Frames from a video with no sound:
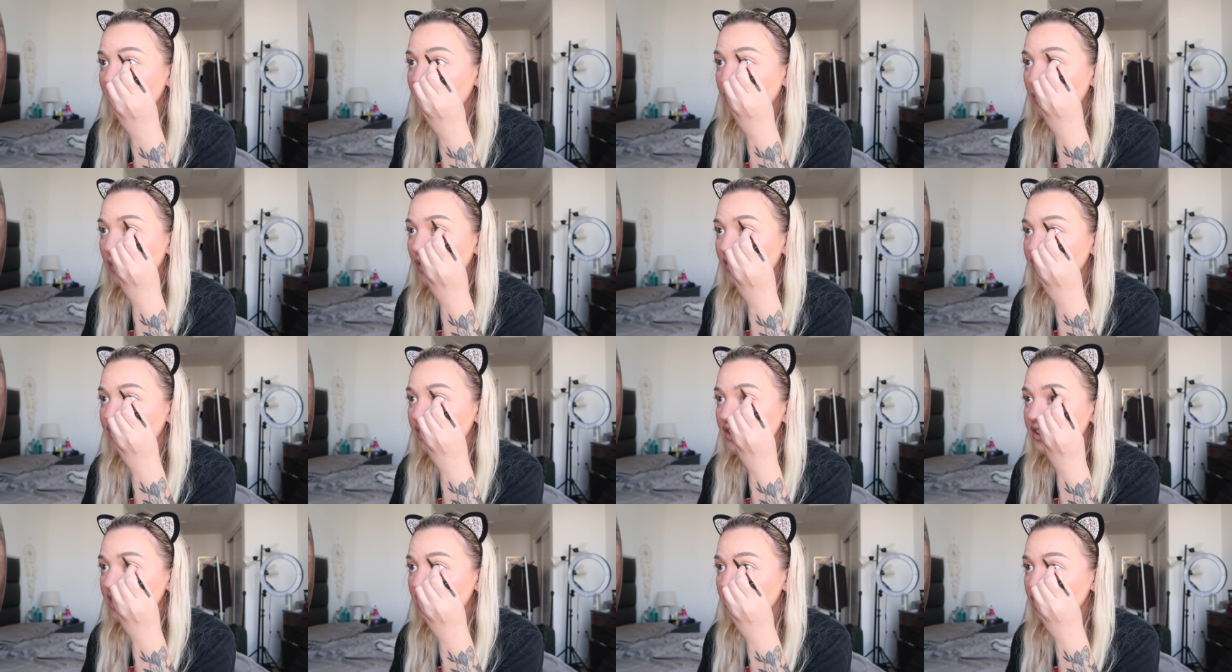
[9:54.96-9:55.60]
Like, what if
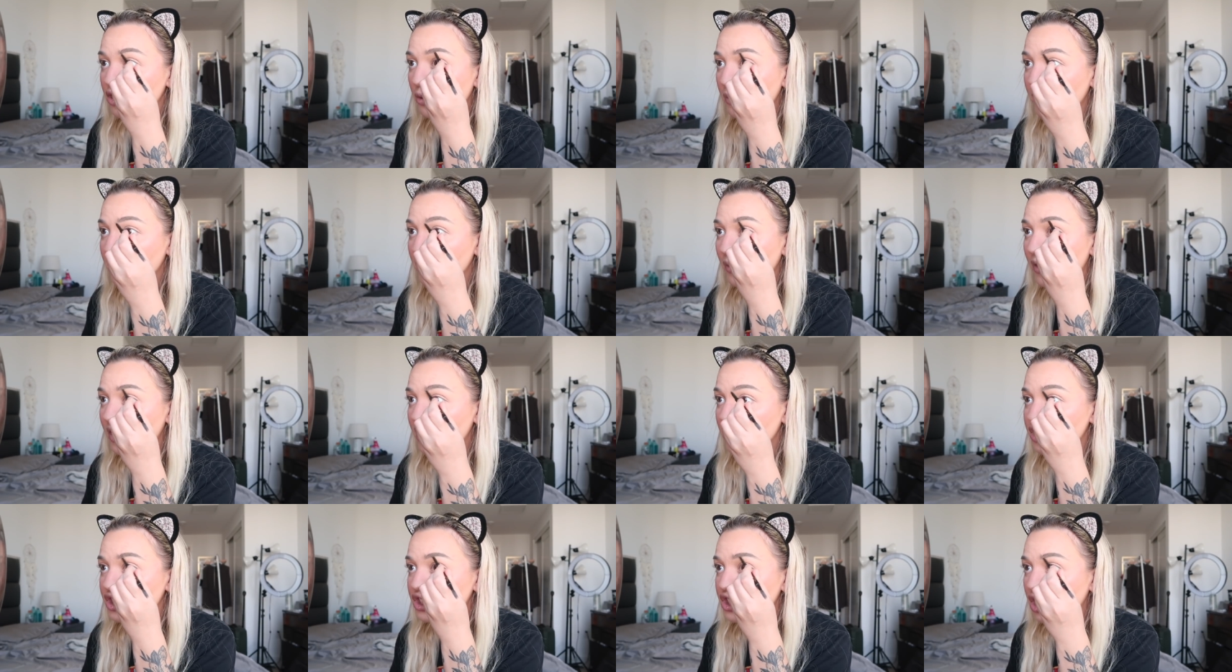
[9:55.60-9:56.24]
they think nobody
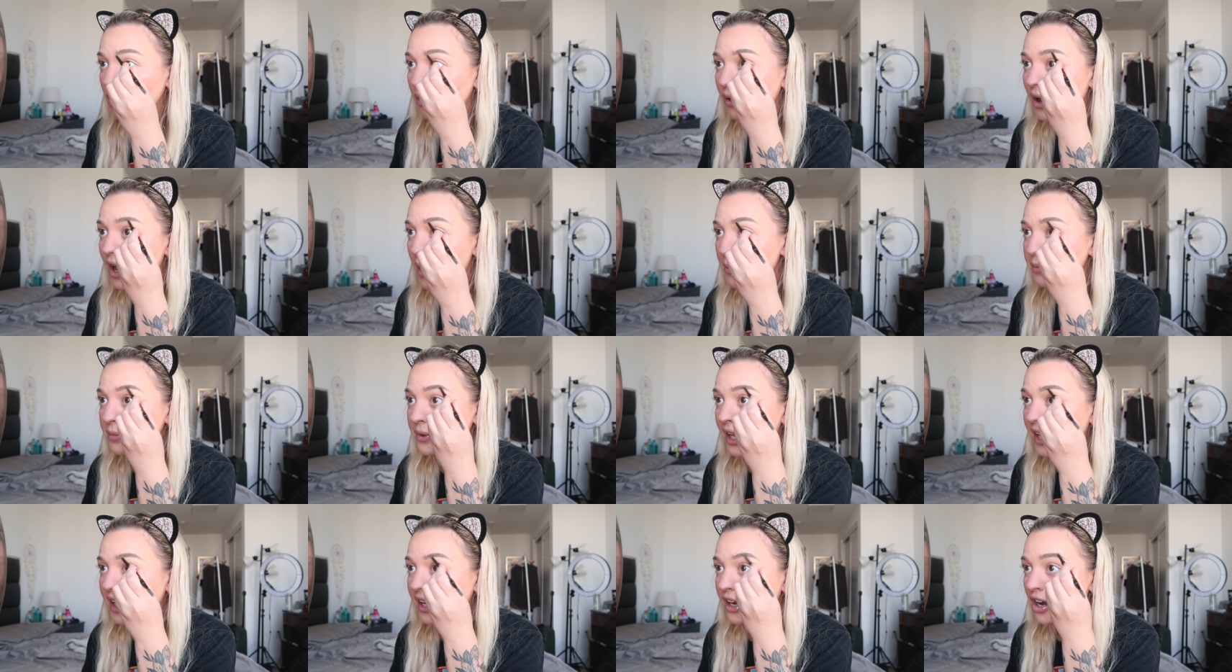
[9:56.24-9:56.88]
wanted to show
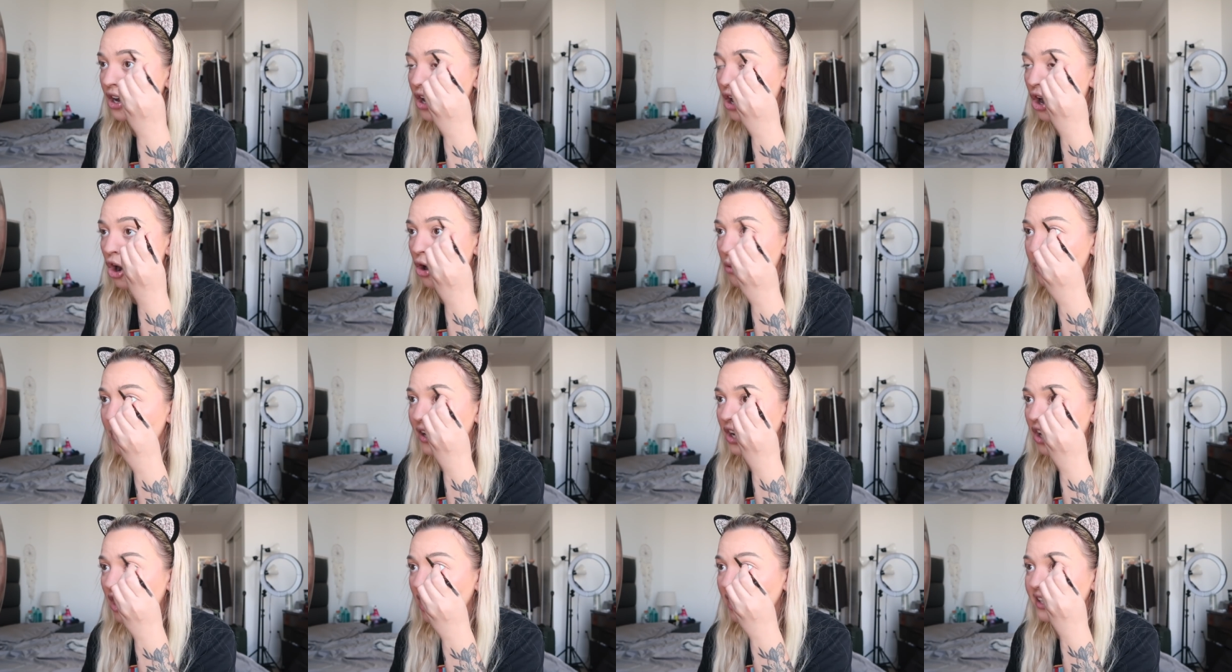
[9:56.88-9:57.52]
up? Like, oh
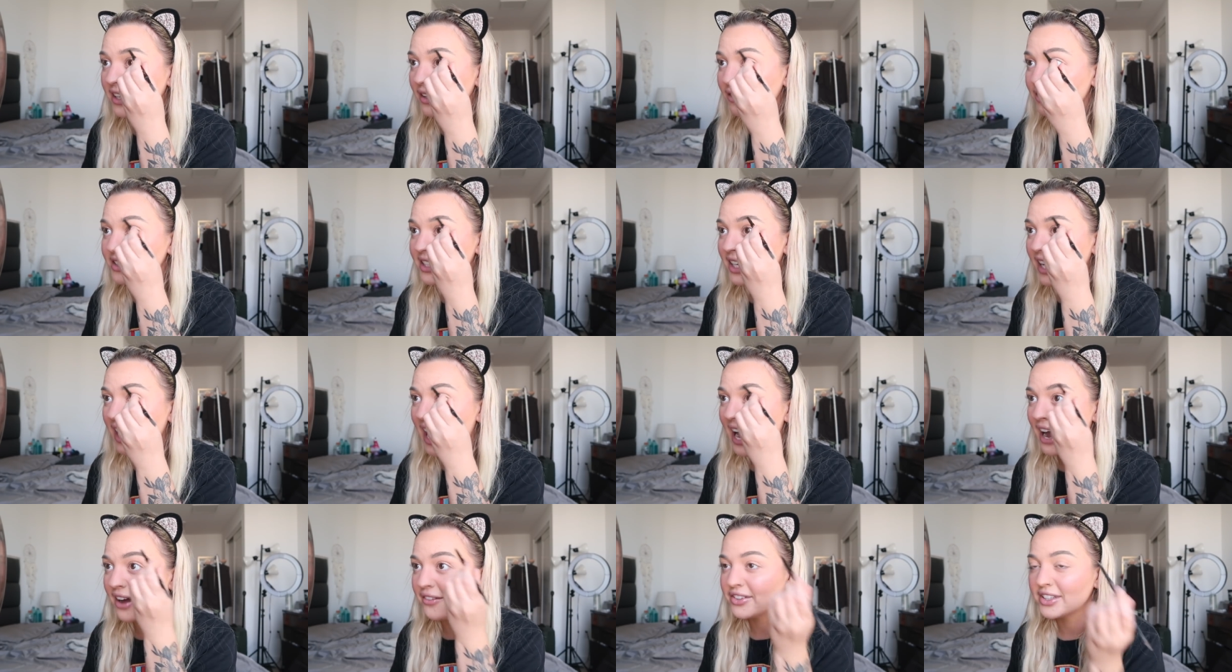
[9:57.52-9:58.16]
my god. And I was like
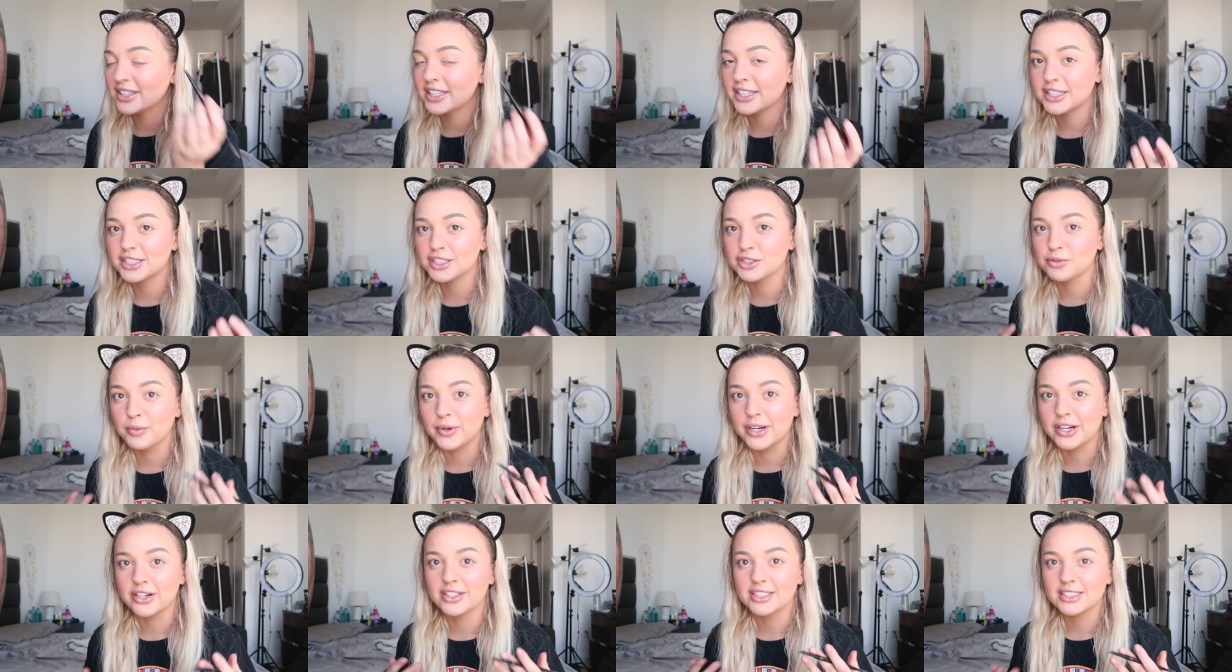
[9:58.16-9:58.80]
having like this
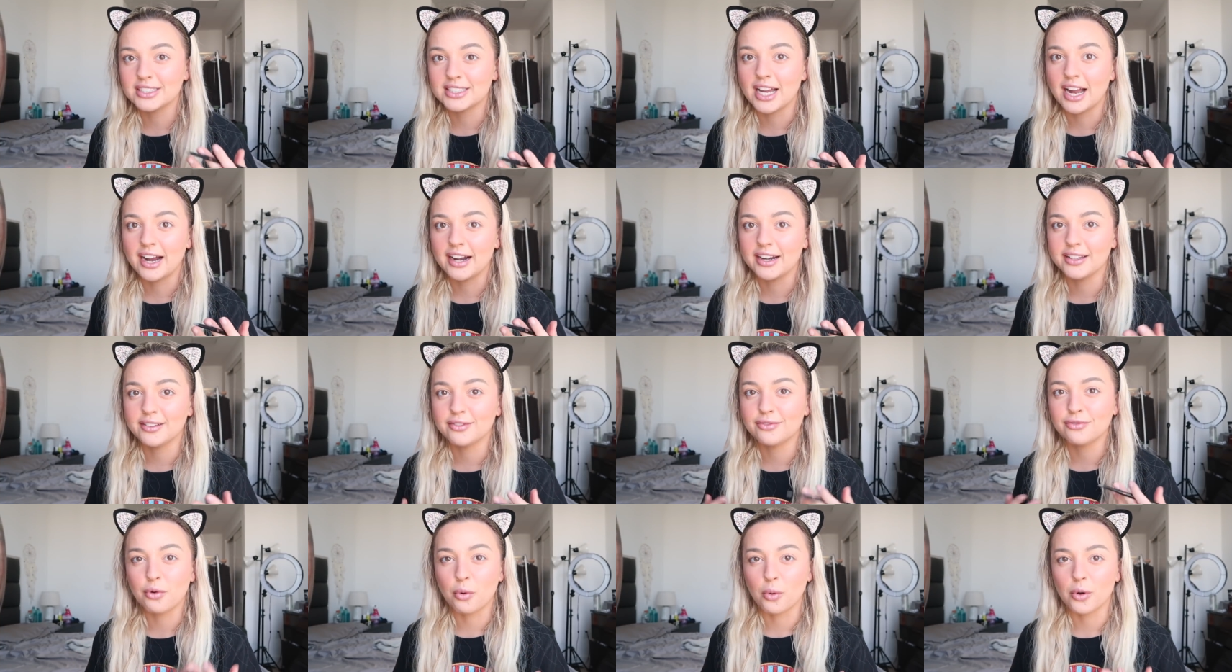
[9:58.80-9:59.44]
weird
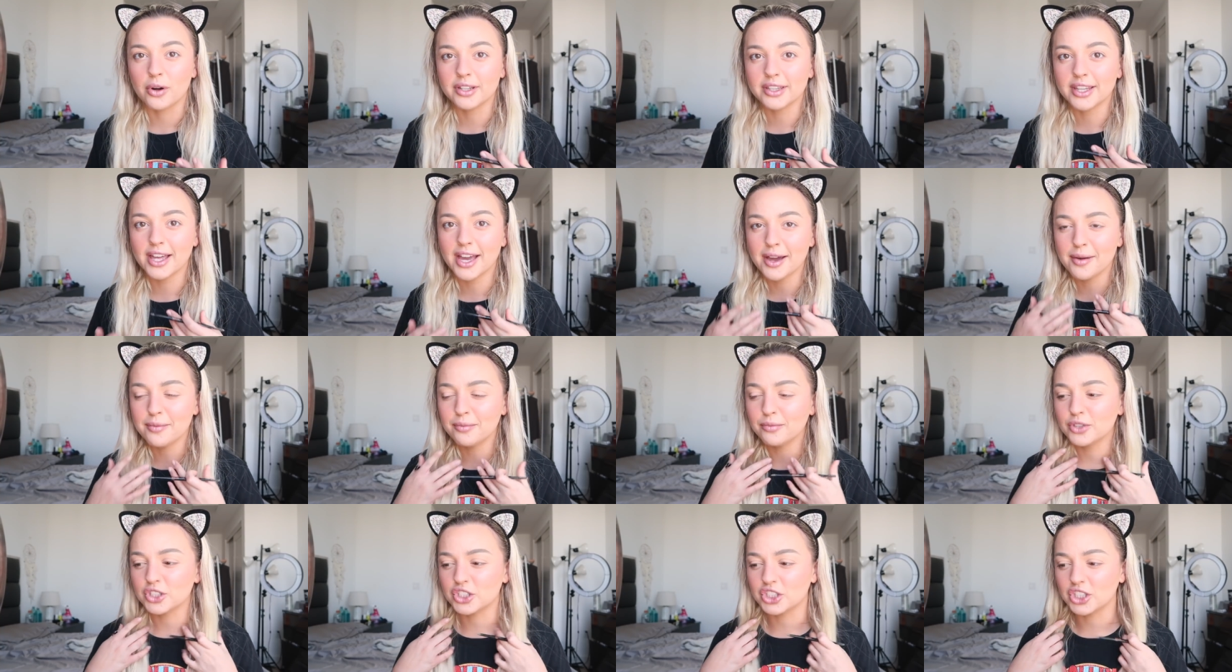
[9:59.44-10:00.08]
anxiety for
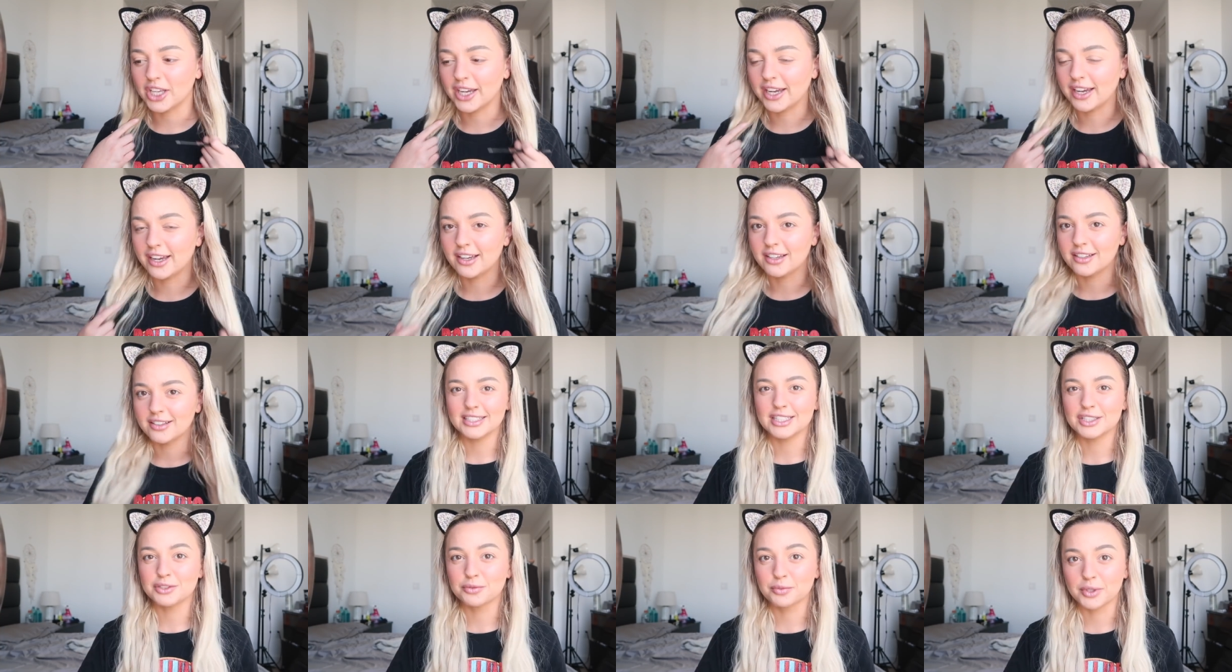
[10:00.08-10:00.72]
them, which like
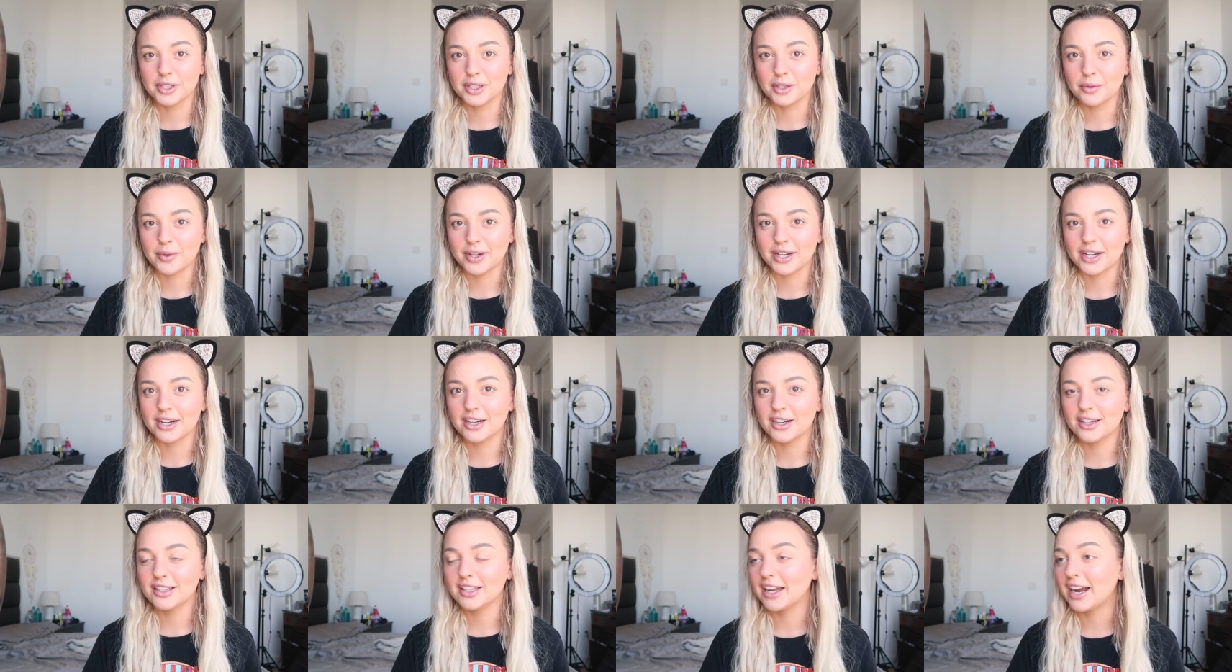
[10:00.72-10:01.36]
is really weird.